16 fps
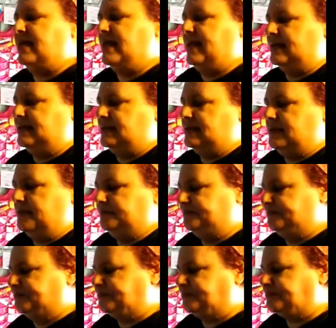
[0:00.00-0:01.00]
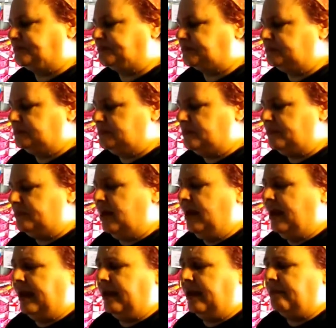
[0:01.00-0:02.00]
this.
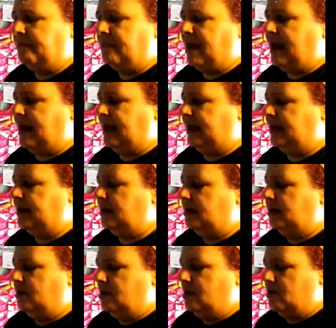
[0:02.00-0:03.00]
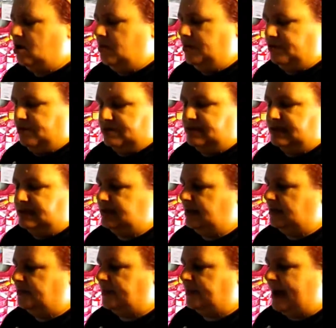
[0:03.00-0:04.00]
I come across this
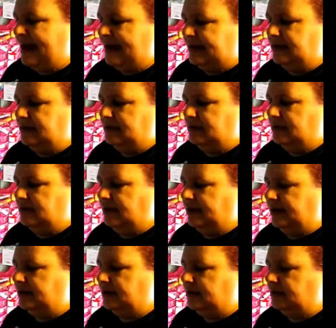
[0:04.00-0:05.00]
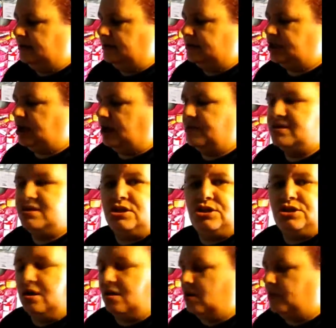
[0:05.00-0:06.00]
little bag in a charity
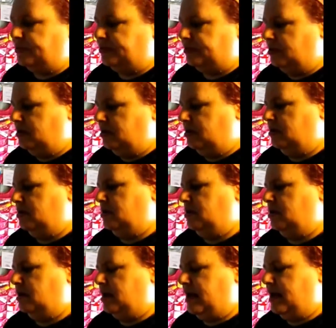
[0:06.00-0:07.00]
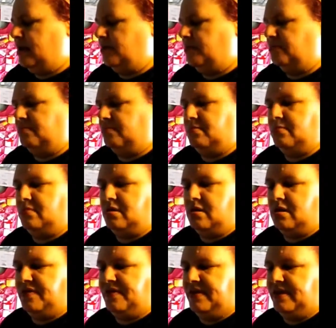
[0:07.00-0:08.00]
shop. I
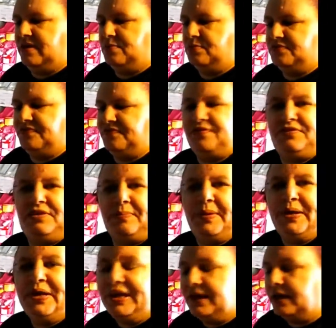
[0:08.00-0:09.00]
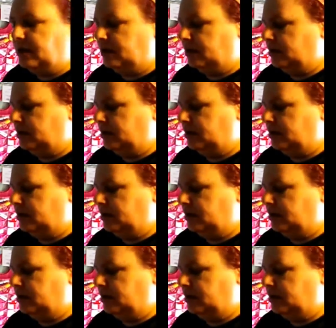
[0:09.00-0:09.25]
think it was 50p,